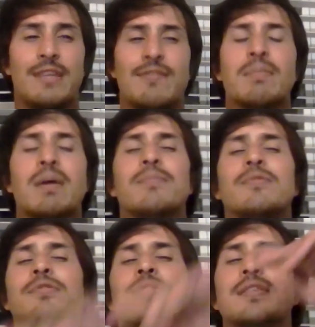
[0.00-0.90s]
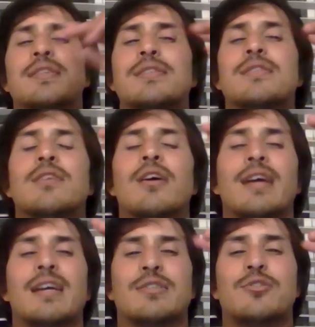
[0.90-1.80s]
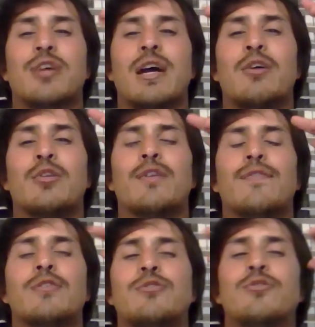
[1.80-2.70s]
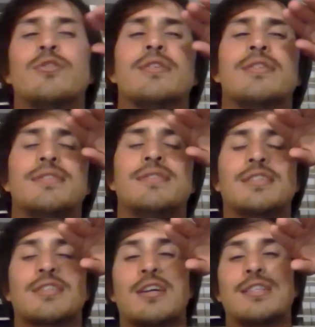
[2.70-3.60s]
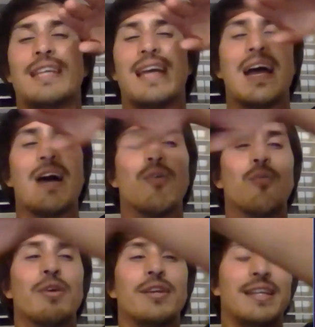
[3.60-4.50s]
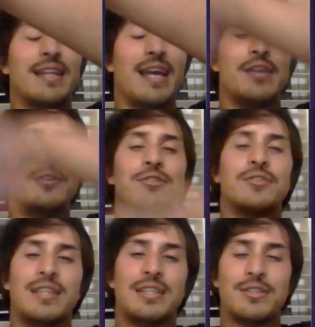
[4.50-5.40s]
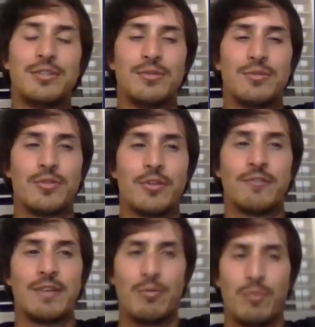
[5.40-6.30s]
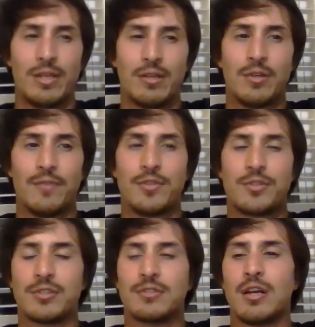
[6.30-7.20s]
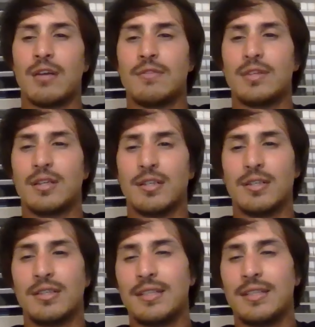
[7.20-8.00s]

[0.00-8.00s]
He remembers this talk as a child of Arjuna discussing how one can enter into the great wheel of the Chakravyuha.